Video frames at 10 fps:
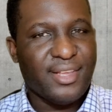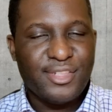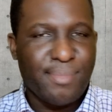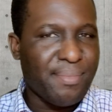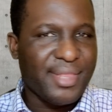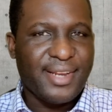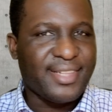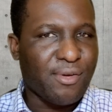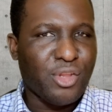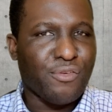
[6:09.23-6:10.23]
So maybe there is
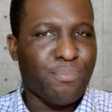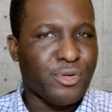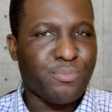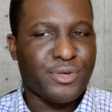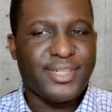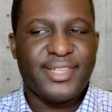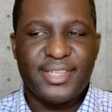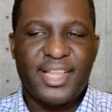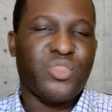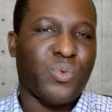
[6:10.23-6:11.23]
a kind of post-processing
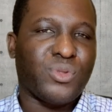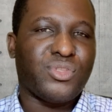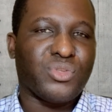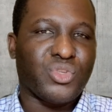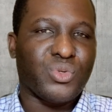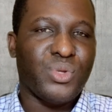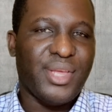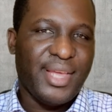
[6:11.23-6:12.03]
that you want to do